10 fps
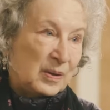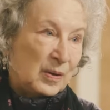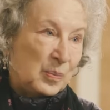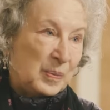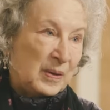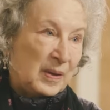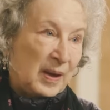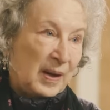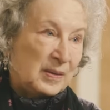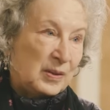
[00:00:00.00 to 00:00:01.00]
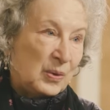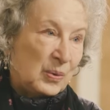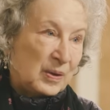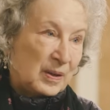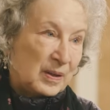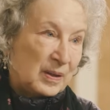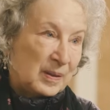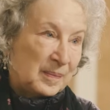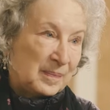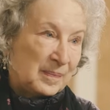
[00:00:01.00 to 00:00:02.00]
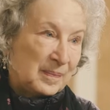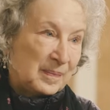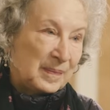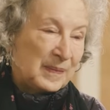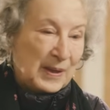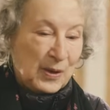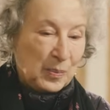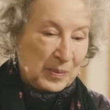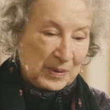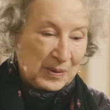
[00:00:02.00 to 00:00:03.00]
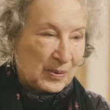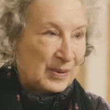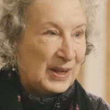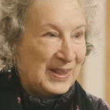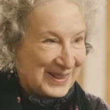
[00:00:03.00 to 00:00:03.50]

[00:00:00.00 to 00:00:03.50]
open that door. They open the door.